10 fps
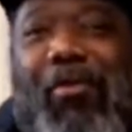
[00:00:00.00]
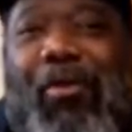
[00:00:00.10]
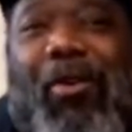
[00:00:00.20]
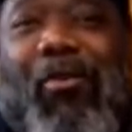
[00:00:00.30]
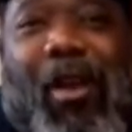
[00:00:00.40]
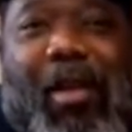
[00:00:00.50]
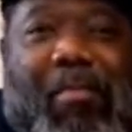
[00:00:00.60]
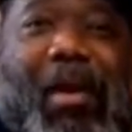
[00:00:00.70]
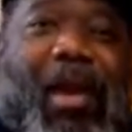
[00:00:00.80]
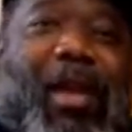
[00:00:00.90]
doing great,
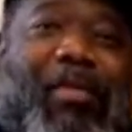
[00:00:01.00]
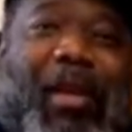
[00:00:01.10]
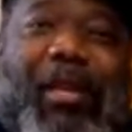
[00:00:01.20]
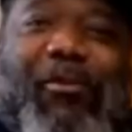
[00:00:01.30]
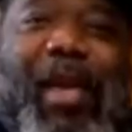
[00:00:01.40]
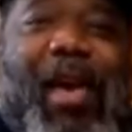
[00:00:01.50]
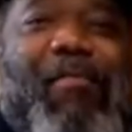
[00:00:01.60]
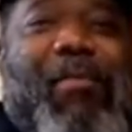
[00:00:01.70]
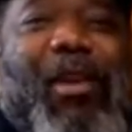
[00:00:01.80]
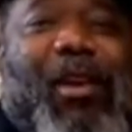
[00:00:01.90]
man. Thanks for
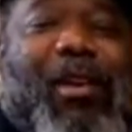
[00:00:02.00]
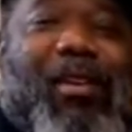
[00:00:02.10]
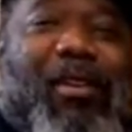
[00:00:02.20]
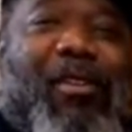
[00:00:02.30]
having me here.